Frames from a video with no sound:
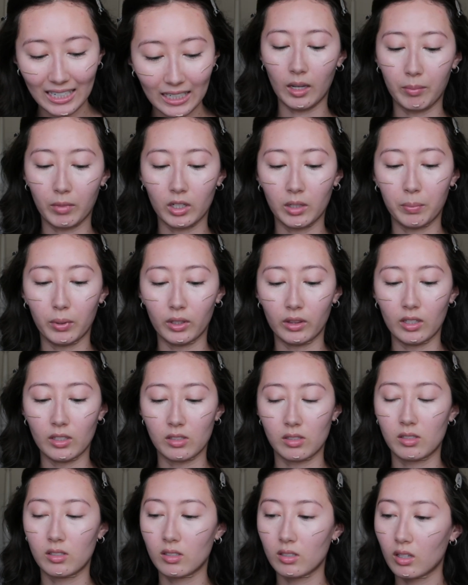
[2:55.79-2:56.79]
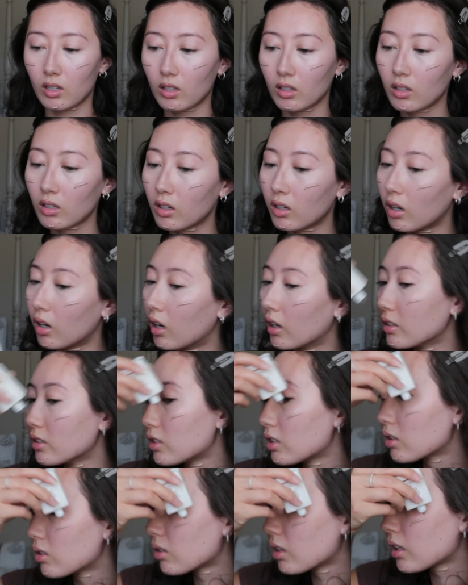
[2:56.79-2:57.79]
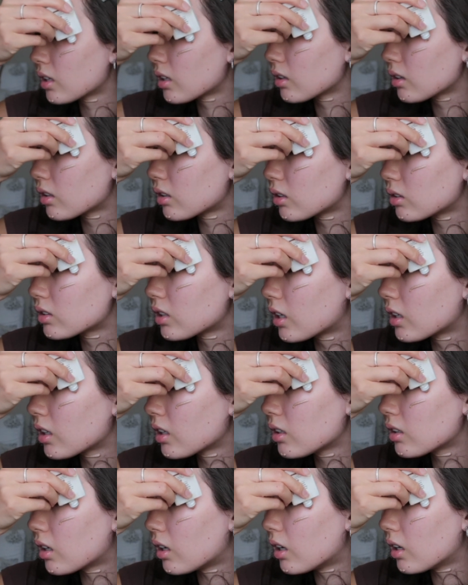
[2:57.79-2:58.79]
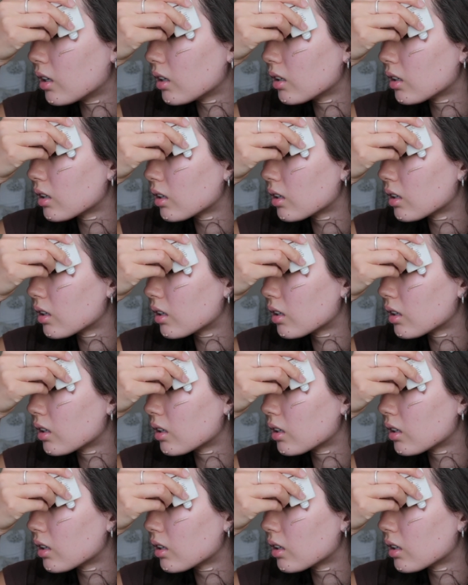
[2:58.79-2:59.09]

I'm gonna put this onto like a little tiny dot.